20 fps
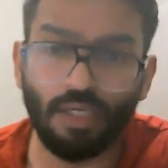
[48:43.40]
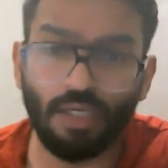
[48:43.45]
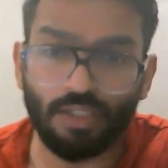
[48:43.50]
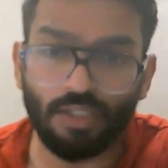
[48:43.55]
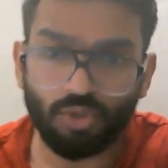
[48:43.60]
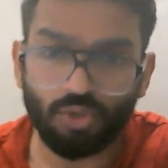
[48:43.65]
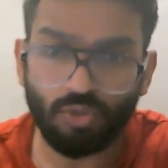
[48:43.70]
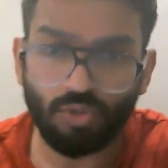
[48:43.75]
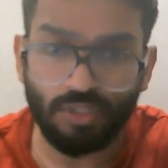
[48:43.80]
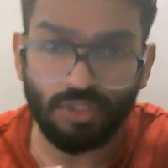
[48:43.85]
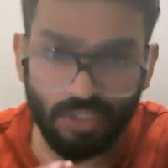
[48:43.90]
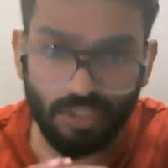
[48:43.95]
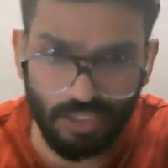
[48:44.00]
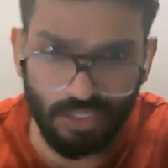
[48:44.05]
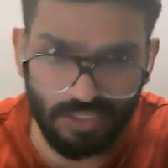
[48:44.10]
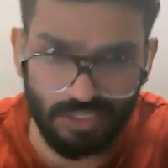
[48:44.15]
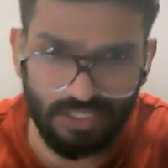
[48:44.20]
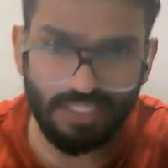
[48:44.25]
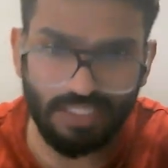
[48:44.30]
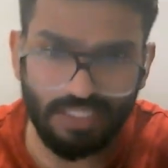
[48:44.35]
So
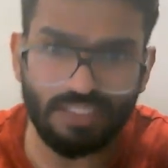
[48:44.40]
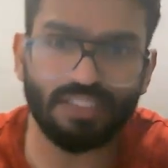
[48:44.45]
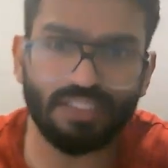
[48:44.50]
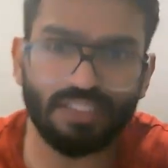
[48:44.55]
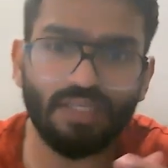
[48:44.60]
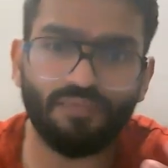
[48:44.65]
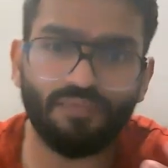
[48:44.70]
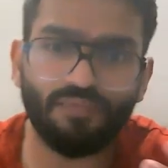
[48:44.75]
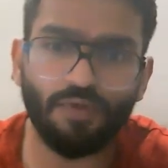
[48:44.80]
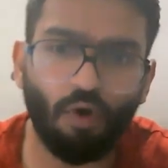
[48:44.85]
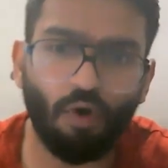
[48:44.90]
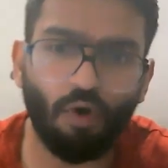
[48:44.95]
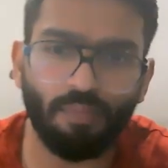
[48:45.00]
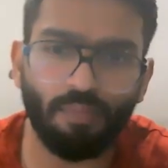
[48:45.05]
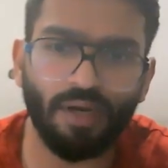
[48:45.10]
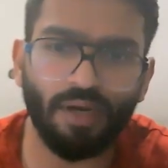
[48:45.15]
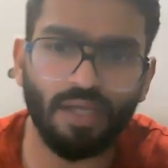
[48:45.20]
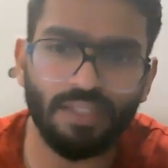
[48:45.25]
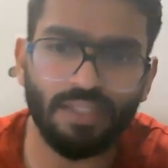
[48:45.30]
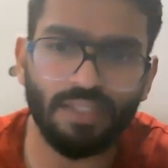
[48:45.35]
this is the
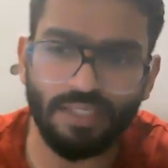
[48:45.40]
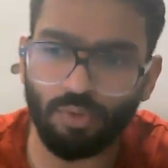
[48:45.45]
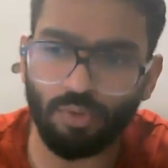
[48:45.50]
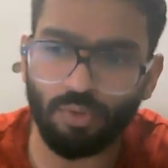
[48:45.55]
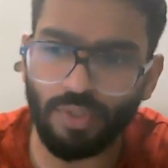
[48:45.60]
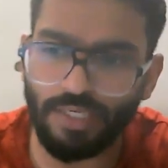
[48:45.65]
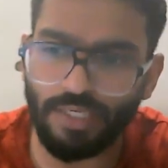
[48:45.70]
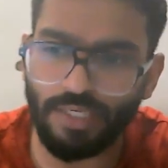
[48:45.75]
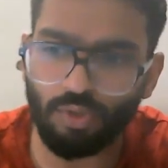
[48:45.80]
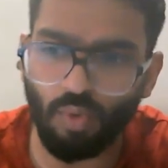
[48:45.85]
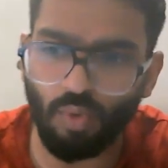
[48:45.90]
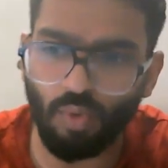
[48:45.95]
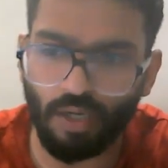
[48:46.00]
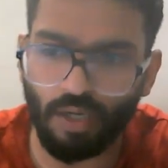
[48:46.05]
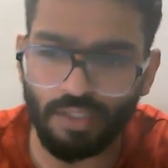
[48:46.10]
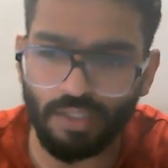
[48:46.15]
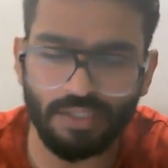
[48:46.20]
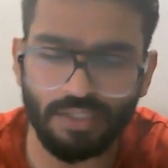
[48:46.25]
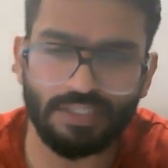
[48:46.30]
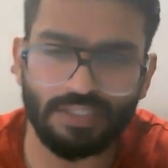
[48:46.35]
phenomena that you need to
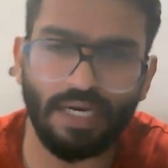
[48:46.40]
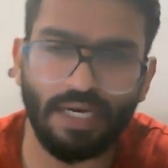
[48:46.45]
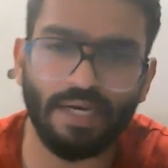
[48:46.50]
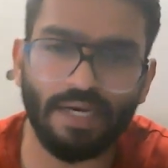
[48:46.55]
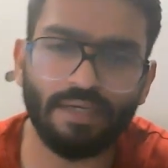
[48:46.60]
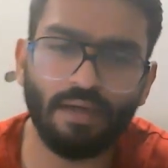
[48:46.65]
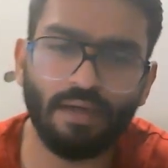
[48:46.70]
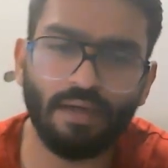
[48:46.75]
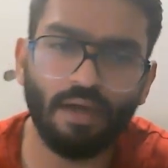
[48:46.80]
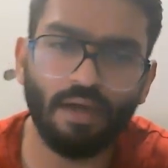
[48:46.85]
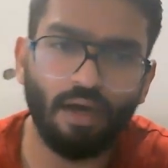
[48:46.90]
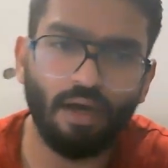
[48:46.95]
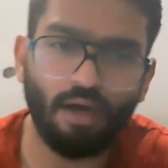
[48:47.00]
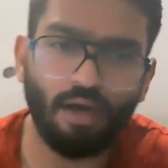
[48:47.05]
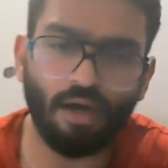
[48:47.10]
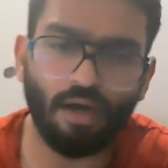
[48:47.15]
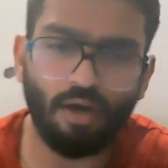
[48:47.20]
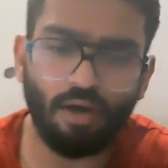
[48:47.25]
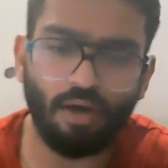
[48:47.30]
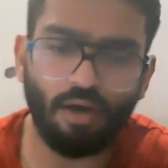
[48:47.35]
understand
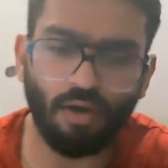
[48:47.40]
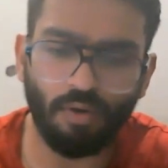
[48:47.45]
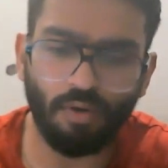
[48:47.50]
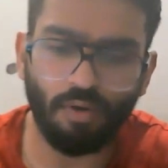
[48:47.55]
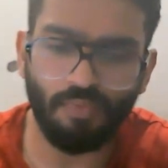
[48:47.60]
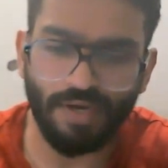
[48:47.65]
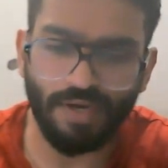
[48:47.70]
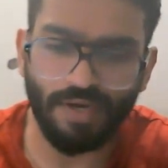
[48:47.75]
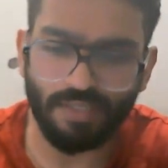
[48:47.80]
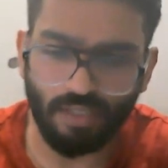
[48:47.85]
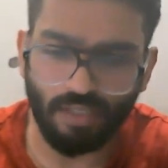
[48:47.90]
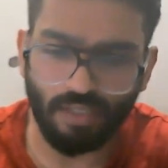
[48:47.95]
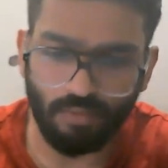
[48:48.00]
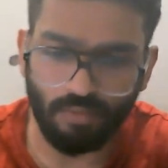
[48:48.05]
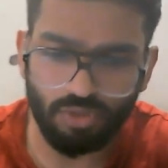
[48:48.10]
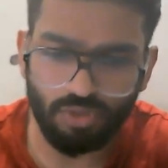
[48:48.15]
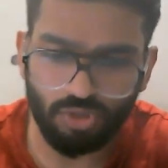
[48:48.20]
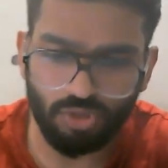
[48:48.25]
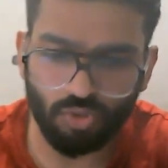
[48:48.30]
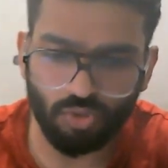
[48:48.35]
when it
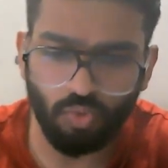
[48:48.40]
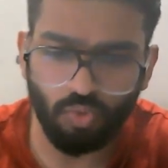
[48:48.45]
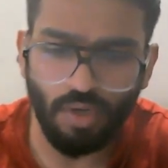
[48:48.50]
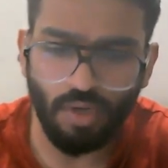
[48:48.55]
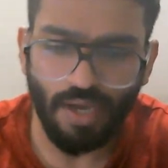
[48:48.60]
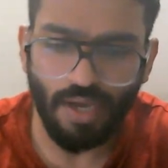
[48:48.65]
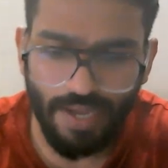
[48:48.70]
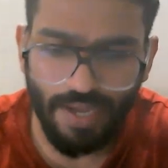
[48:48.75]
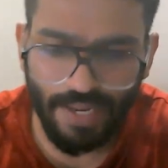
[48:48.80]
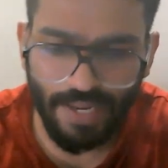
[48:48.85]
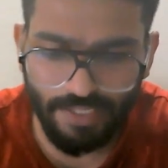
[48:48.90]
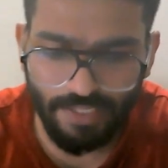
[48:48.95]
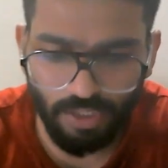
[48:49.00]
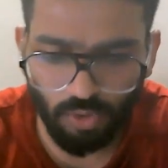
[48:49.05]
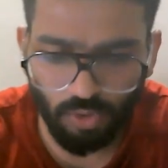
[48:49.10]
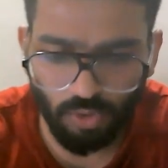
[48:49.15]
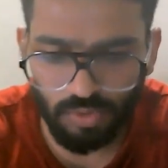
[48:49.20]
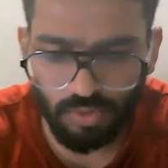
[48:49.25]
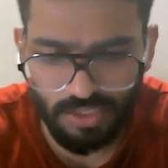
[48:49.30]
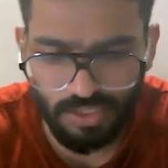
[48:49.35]
comes to El
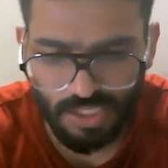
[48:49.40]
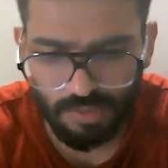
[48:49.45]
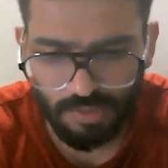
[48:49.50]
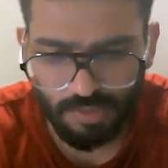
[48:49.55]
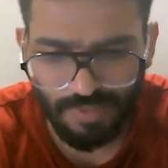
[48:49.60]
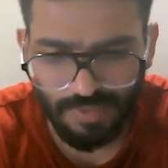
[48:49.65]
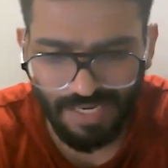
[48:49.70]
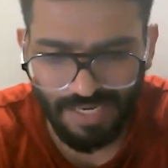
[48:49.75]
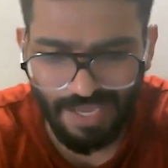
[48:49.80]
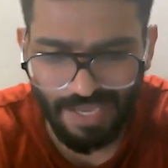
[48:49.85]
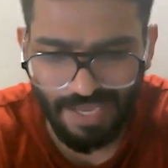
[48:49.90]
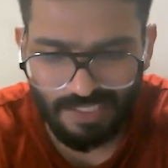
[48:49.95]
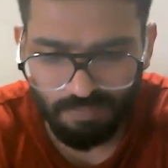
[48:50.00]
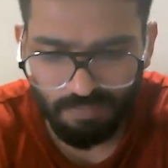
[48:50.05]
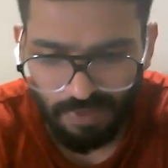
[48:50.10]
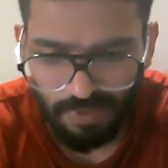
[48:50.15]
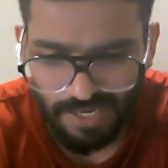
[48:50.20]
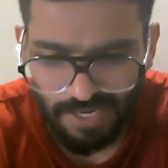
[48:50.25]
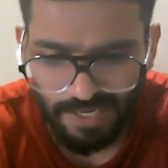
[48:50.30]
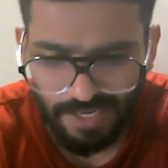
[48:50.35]
Nino. This has been
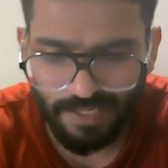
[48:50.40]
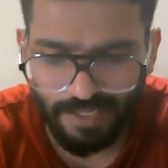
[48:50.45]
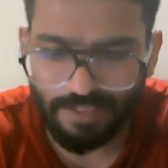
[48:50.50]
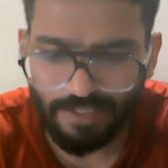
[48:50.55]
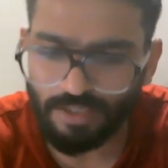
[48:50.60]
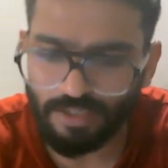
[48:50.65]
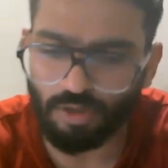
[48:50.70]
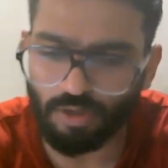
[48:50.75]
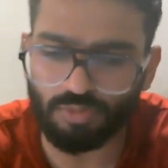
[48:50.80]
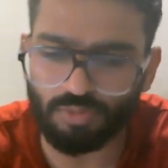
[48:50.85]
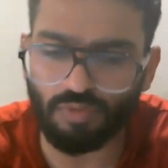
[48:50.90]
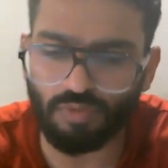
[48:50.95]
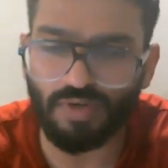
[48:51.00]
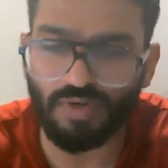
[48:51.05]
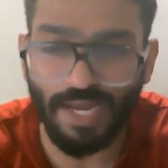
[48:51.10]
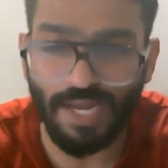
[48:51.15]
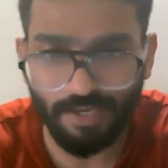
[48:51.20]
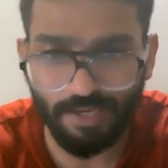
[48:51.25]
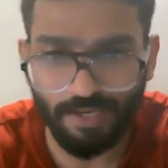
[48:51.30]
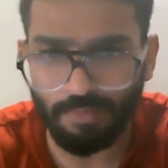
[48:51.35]
explained in terms of
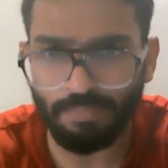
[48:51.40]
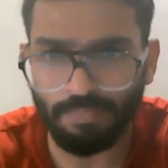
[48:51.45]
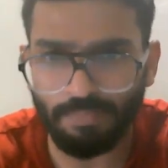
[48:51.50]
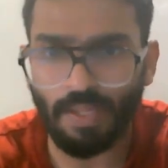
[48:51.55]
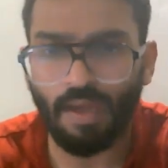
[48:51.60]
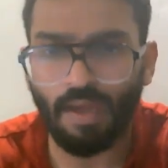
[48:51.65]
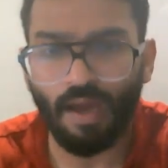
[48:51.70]
diagram.